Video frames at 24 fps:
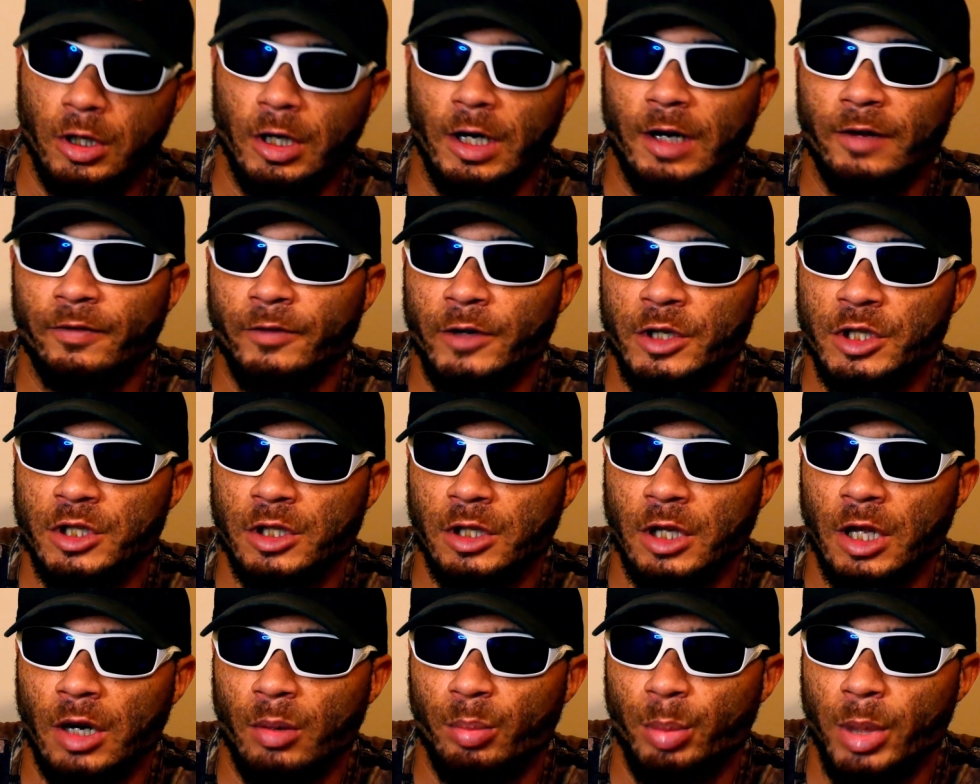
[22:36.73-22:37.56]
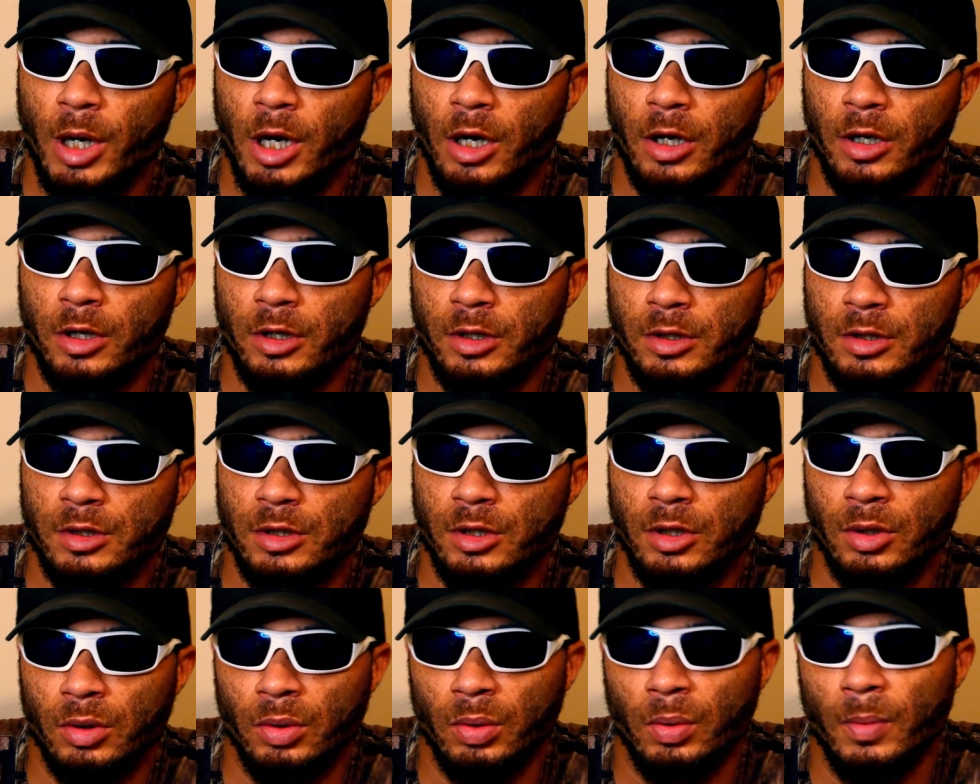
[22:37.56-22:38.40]
I fish a lot of ponds,
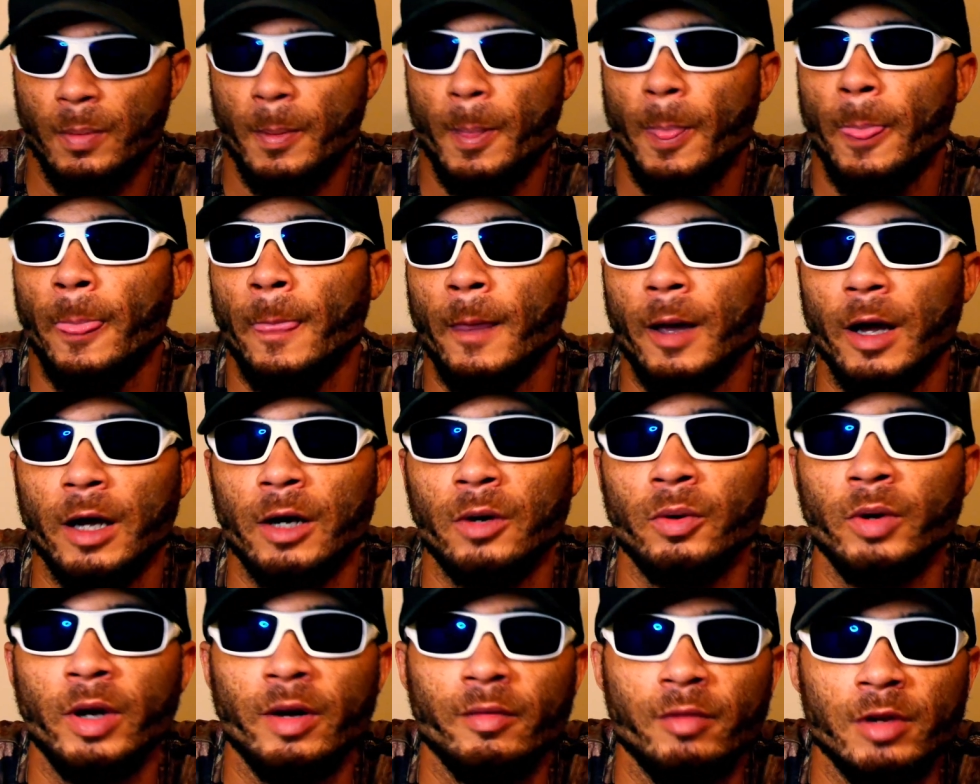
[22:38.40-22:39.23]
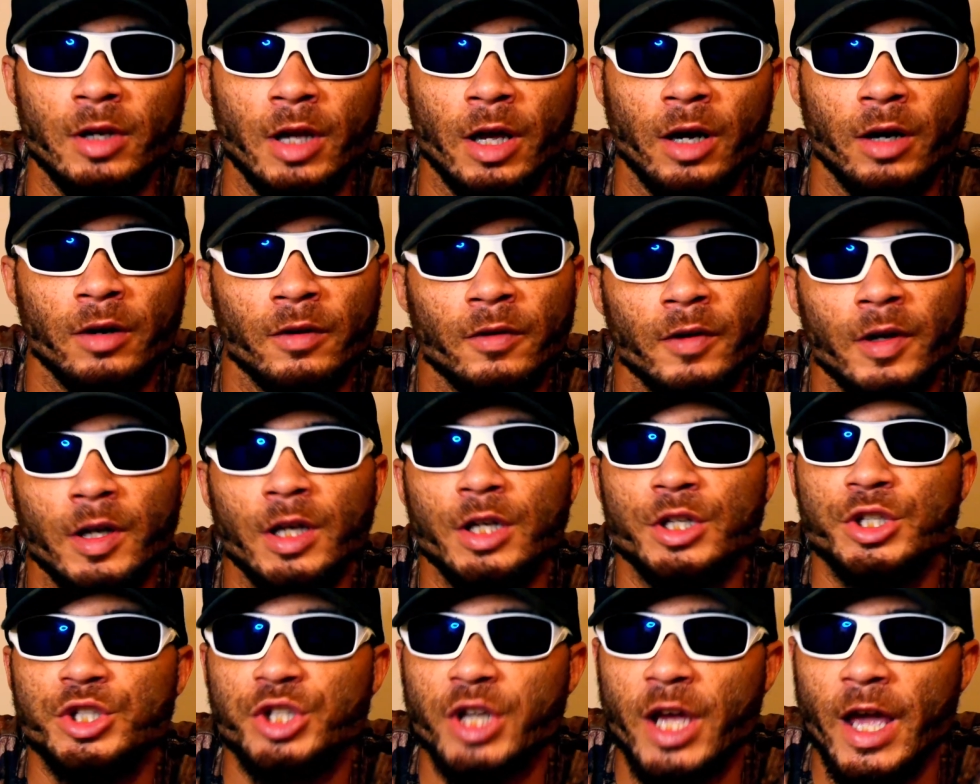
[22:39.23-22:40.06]
so I don't have a lot of
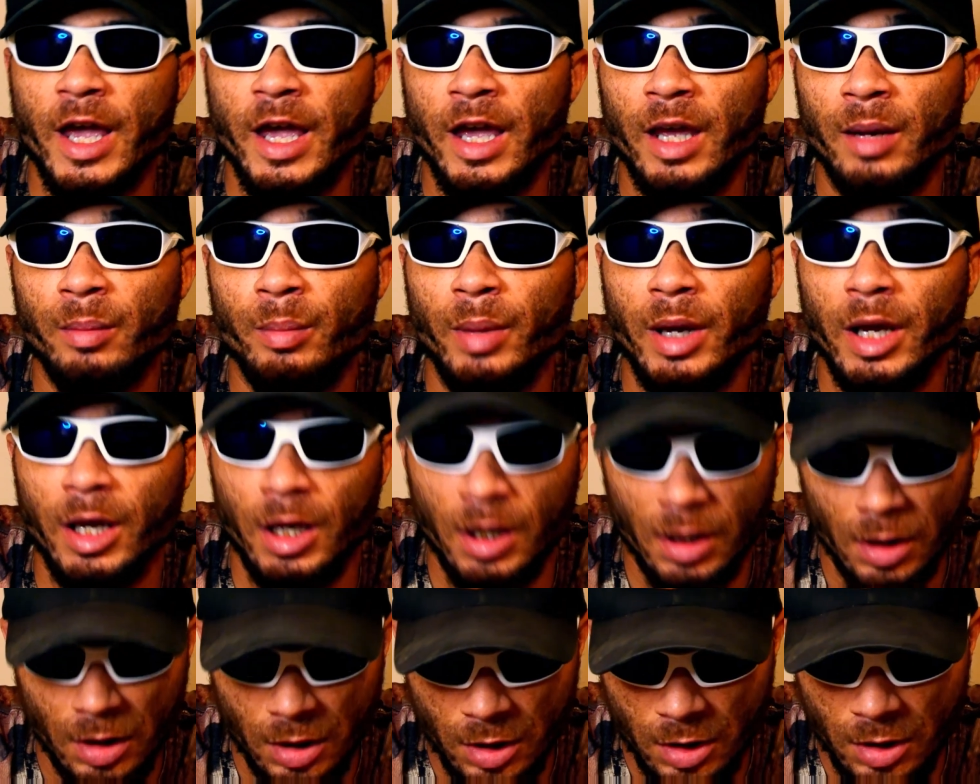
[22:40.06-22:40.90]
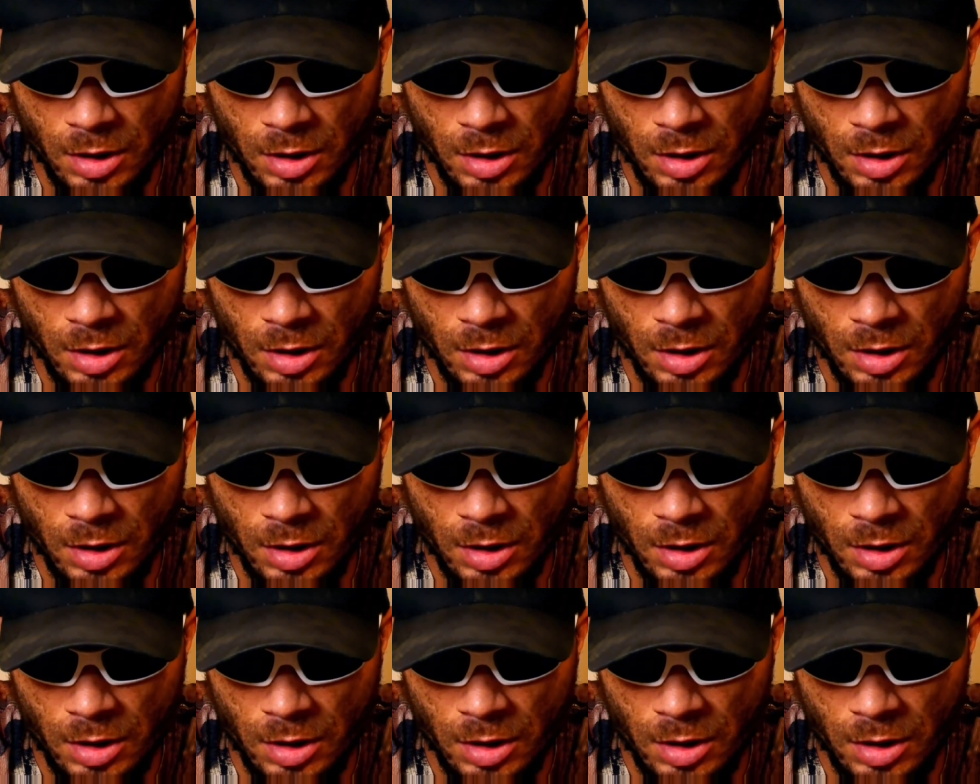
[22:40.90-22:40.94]
shad bait.